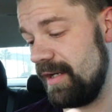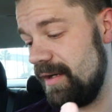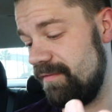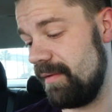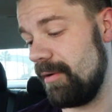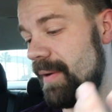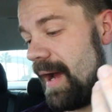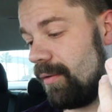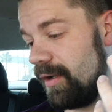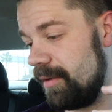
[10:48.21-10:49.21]
but none of them are
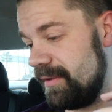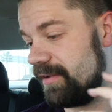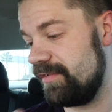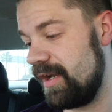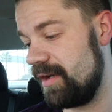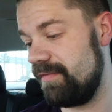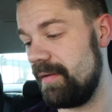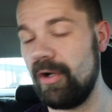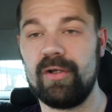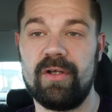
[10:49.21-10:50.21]
powered up because none of
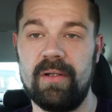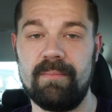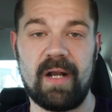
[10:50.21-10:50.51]
them are good.